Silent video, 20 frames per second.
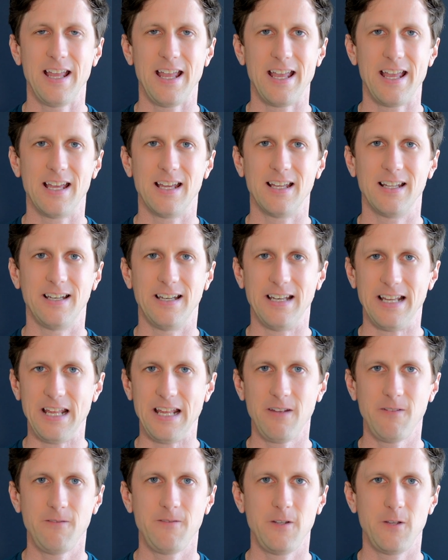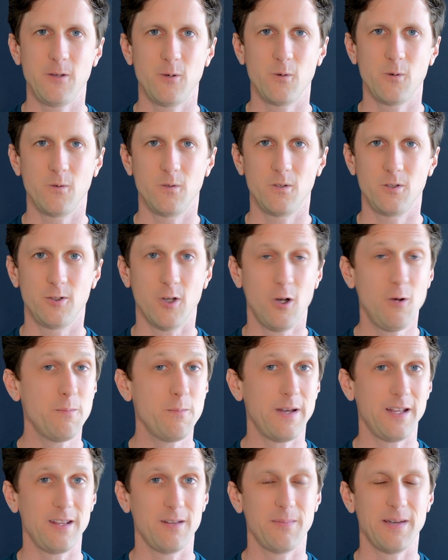And if you don't
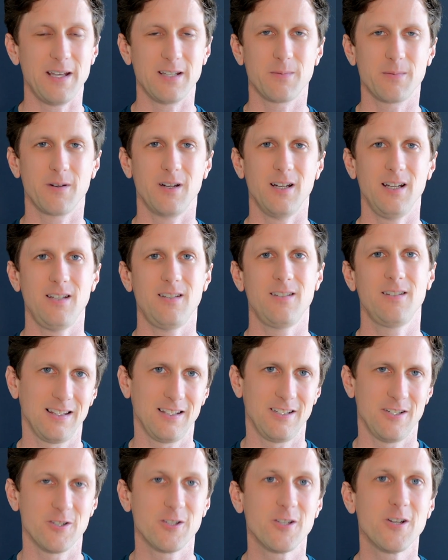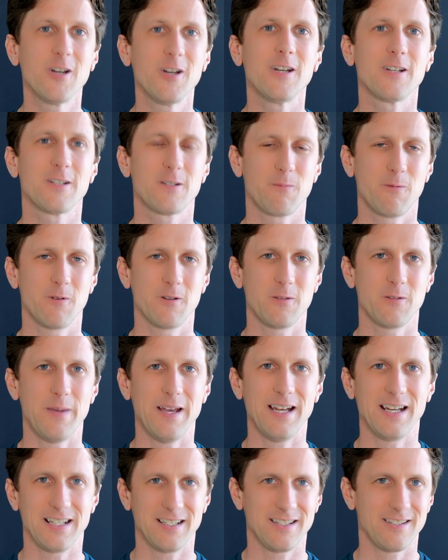bet the best price, you're turning sports
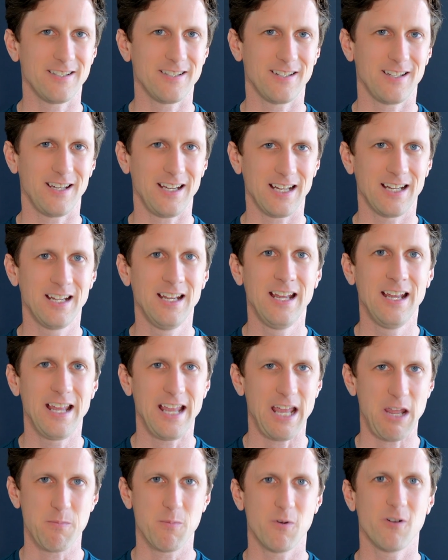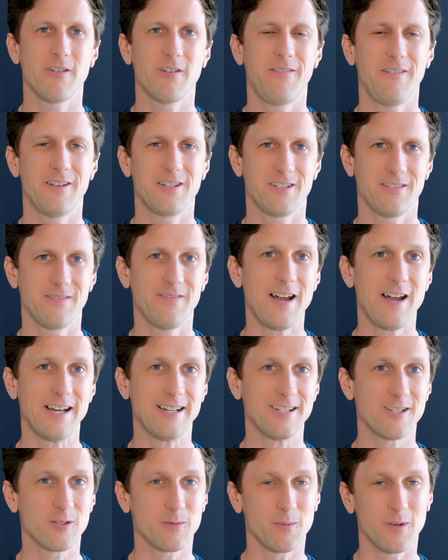betting into like a more efficient
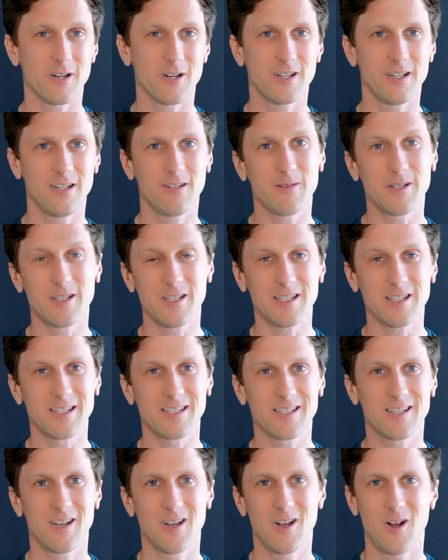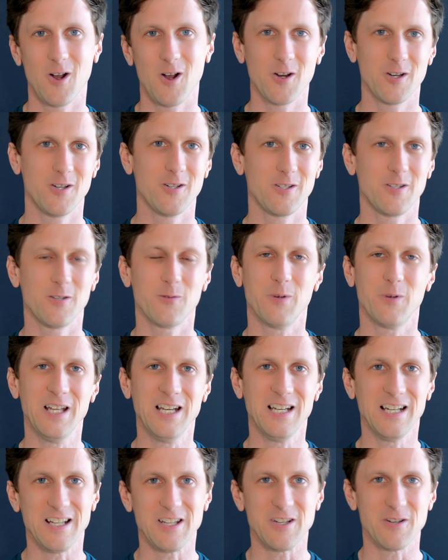financial market, which is harder to
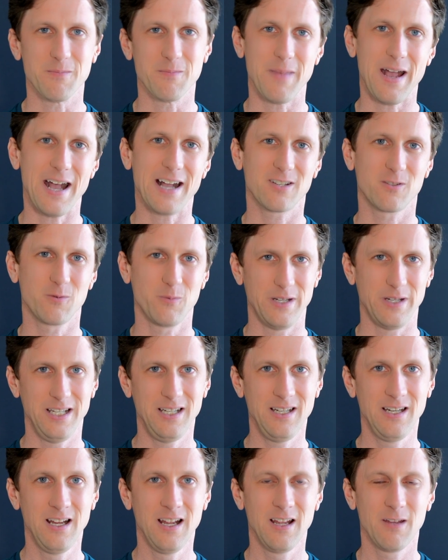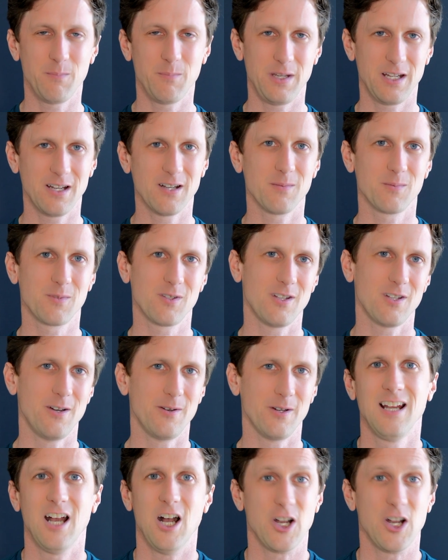win, and your max win becomes
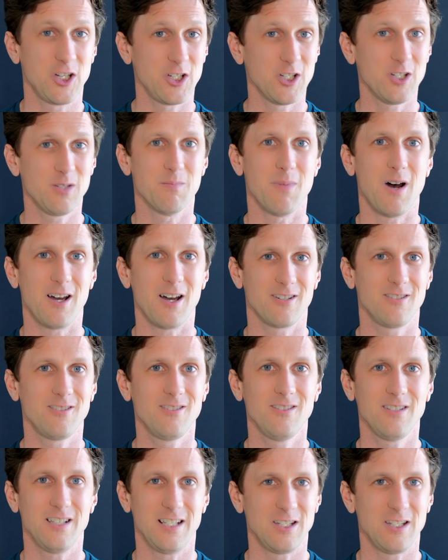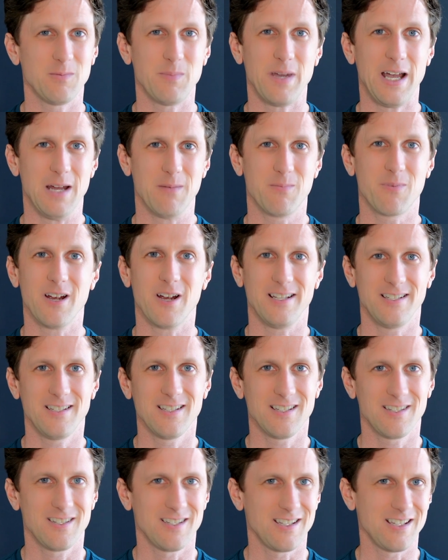lower. A good model into bad
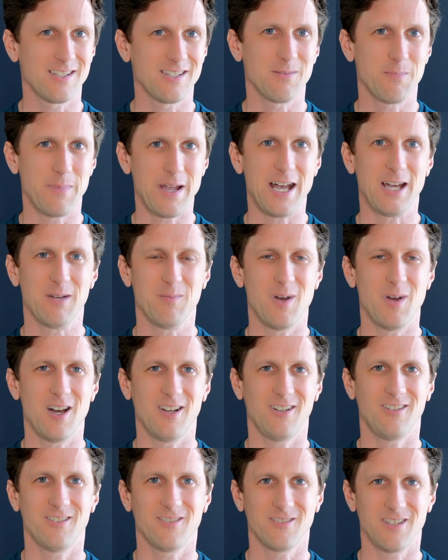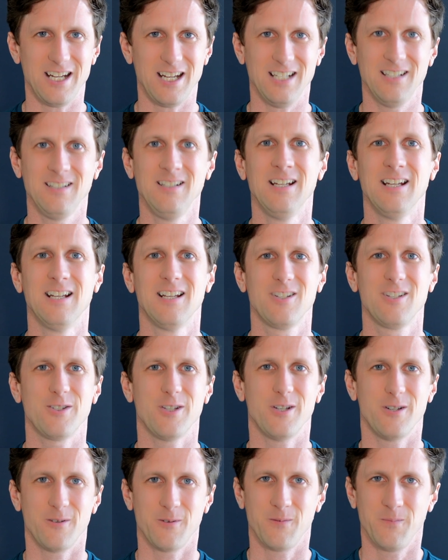prices is a bad model, right?
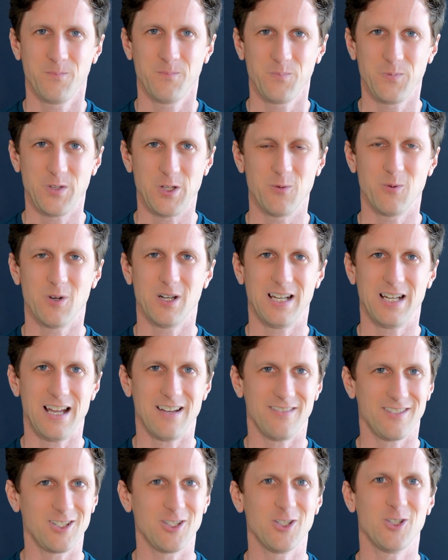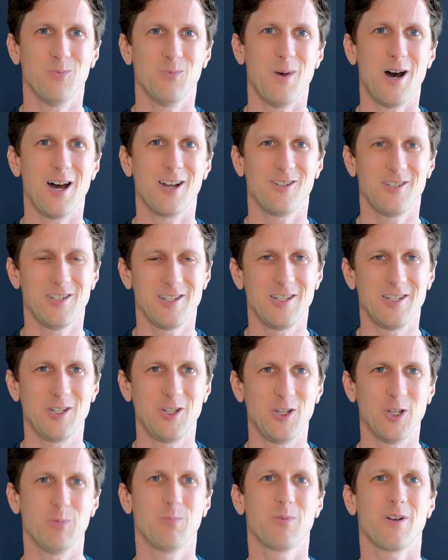So you want to have a good model into
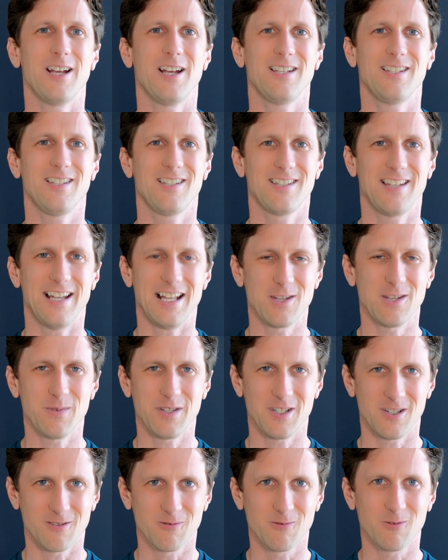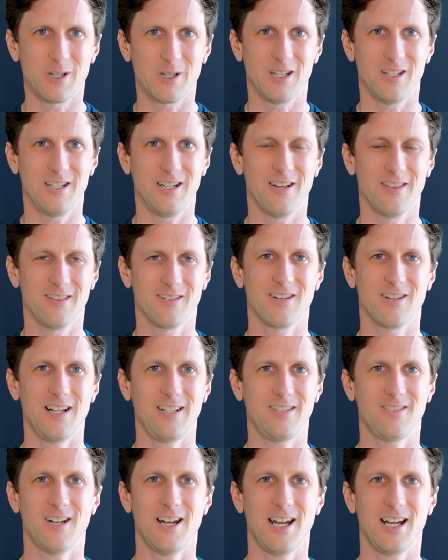good prices. That's when you're really on the
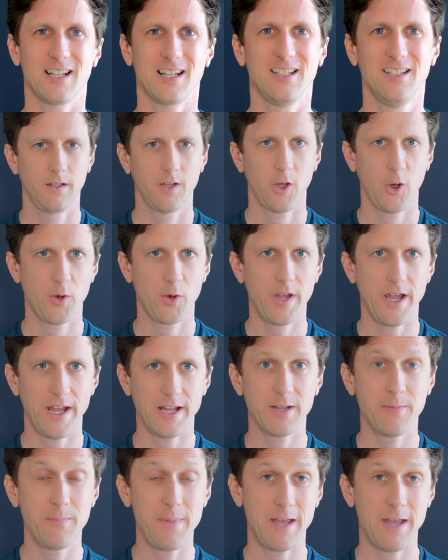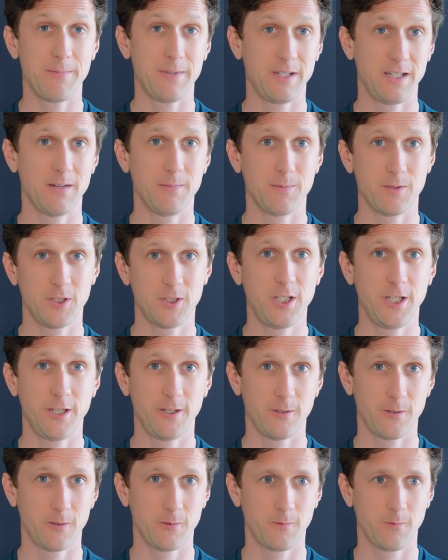right track. Okay, commandment number
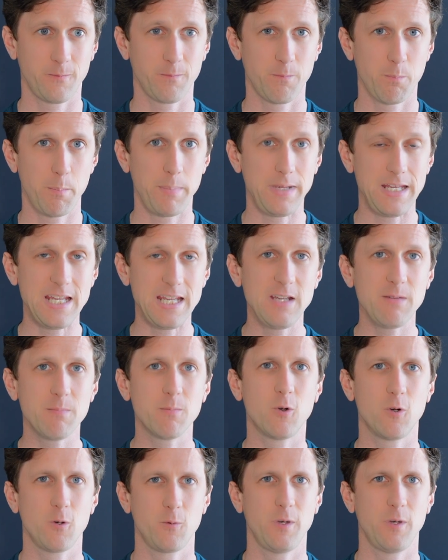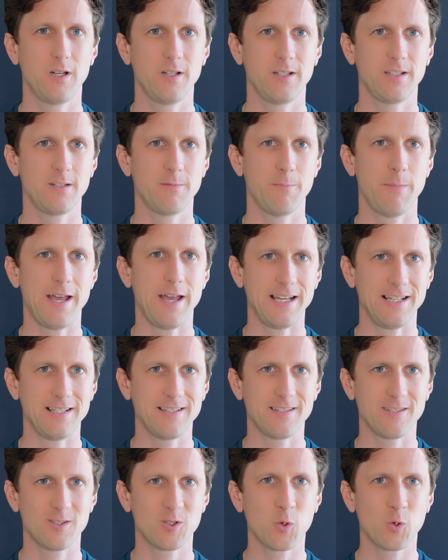2. Be more willing to bet
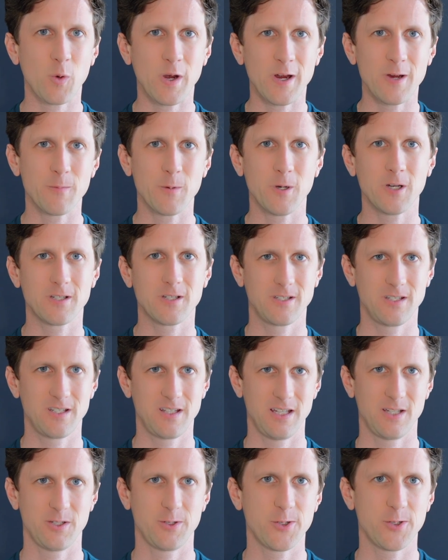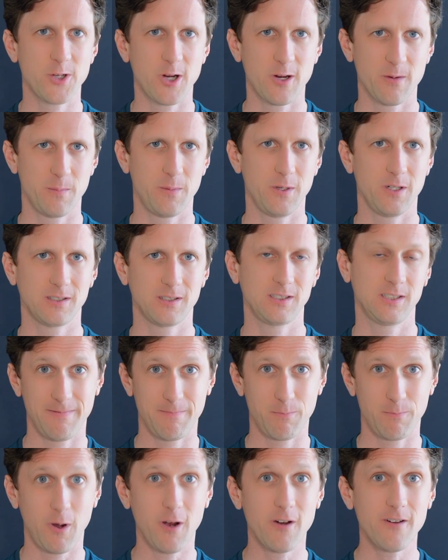into square books than sharp books.
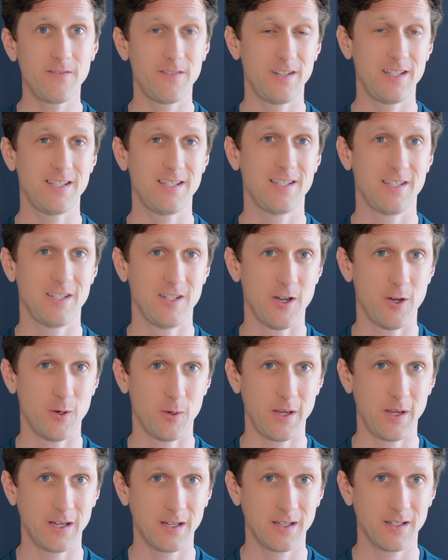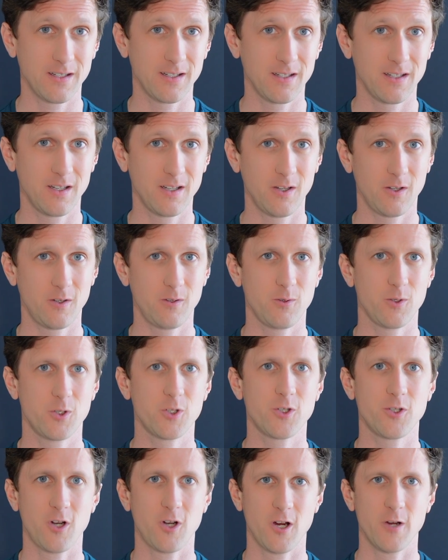Part of this is knowing who's
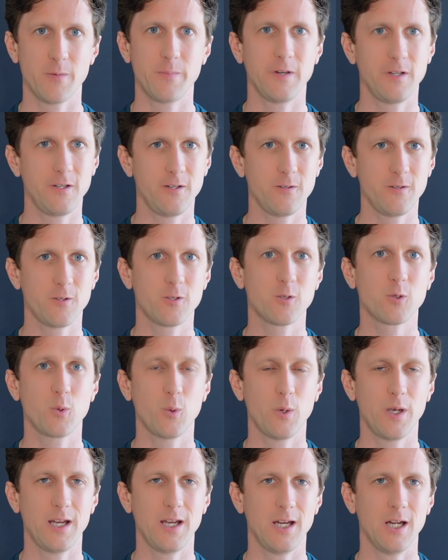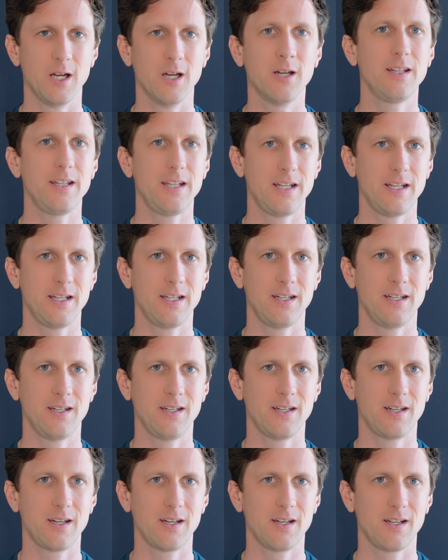sharp and who's square
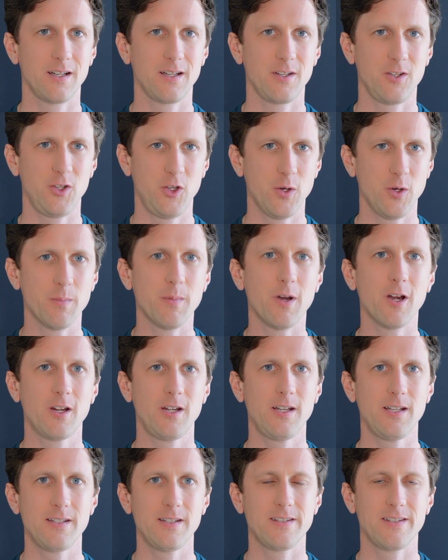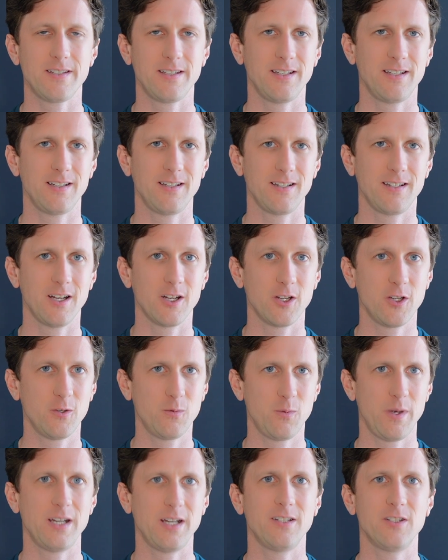in your markets. And a
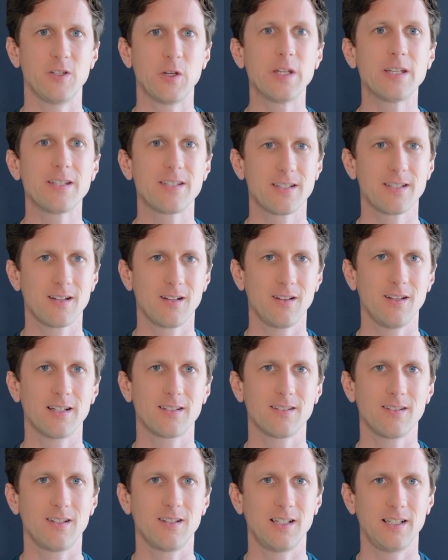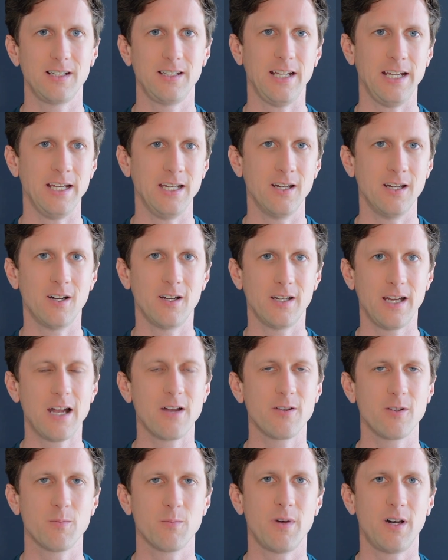good way to do this is collect a lot of data on how
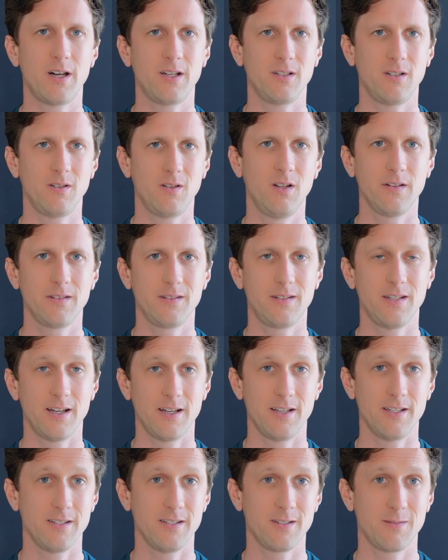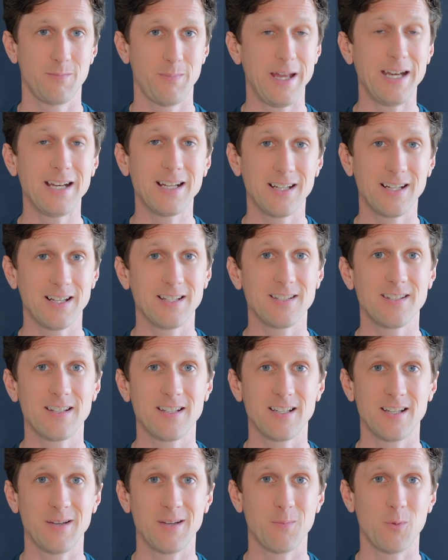your model does betting against
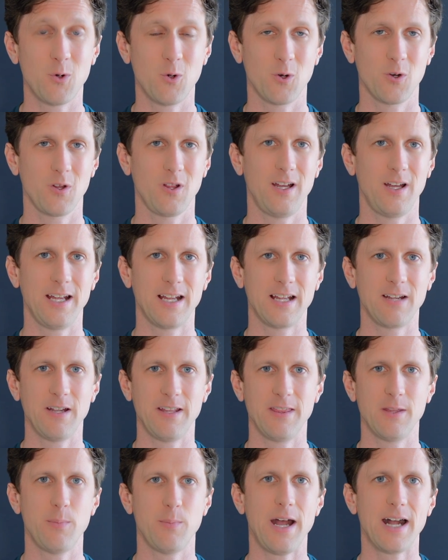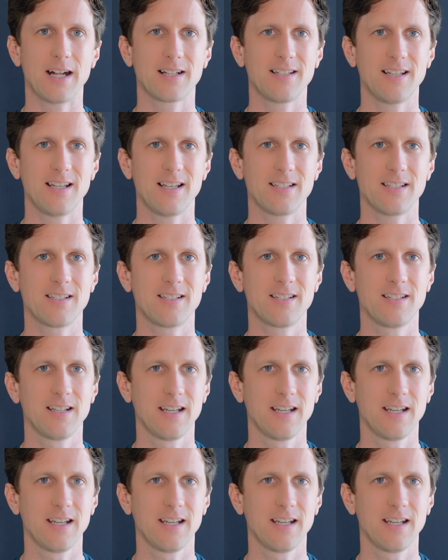them, or like in the back test,